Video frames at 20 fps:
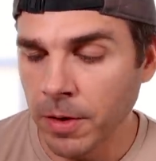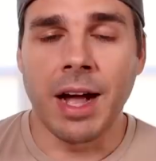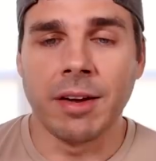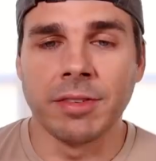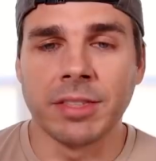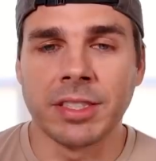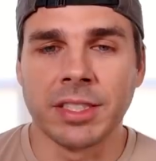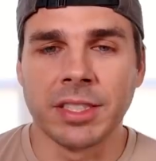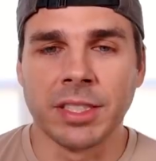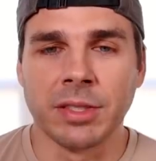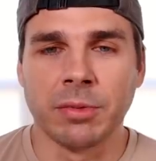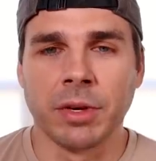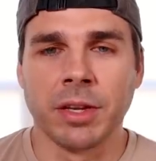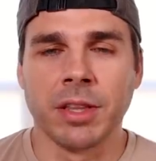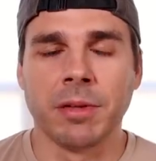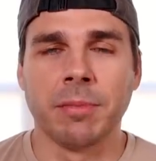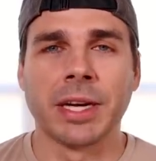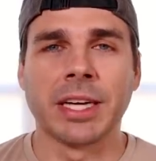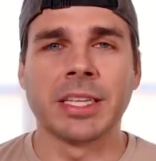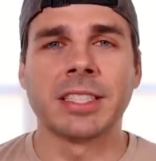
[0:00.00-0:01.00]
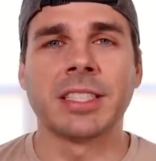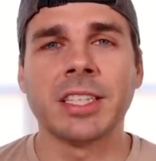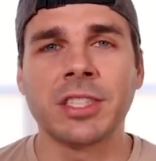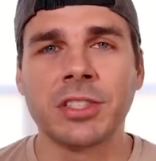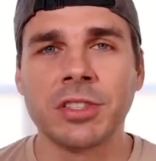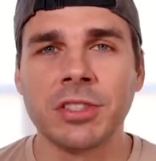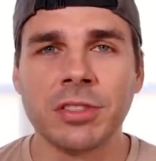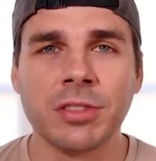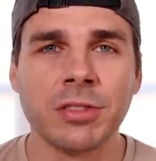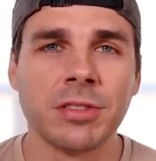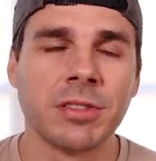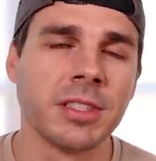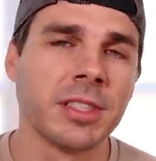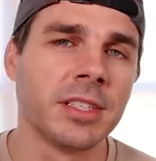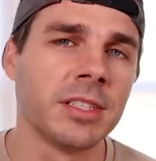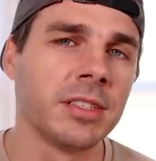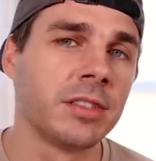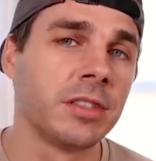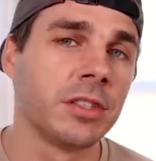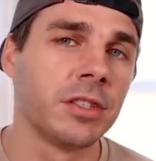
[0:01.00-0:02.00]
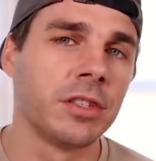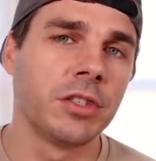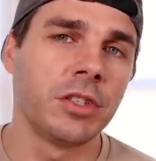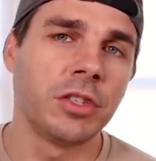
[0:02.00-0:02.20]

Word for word: Obviously, one of the biggest issues is